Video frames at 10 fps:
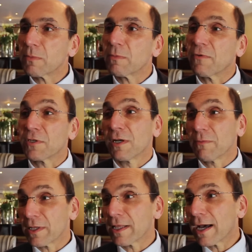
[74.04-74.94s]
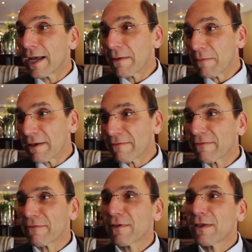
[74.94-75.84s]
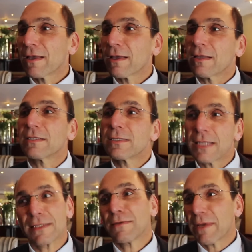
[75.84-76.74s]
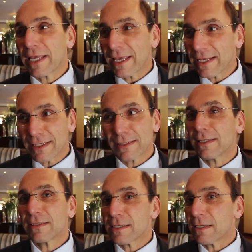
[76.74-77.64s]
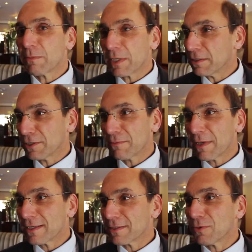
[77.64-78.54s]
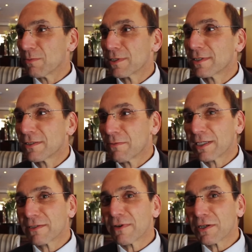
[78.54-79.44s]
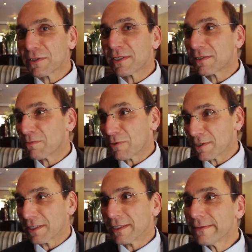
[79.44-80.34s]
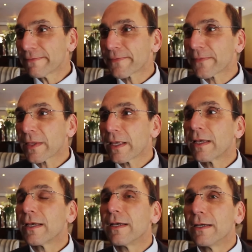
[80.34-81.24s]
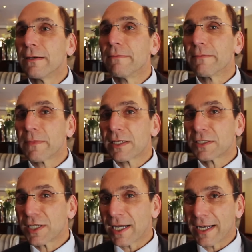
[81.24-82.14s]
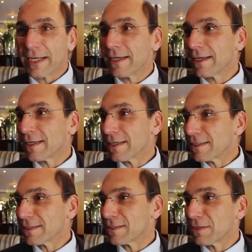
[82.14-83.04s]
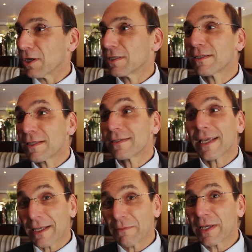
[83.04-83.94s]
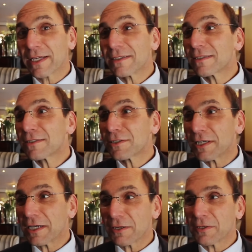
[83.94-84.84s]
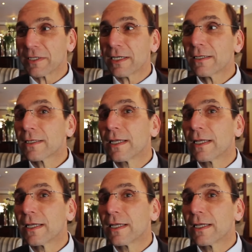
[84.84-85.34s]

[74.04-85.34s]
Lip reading: For example, in the IMF, it doesn't make any sense that Belgium has almost as much votes as Brazil, that China is not the second biggest shareholder,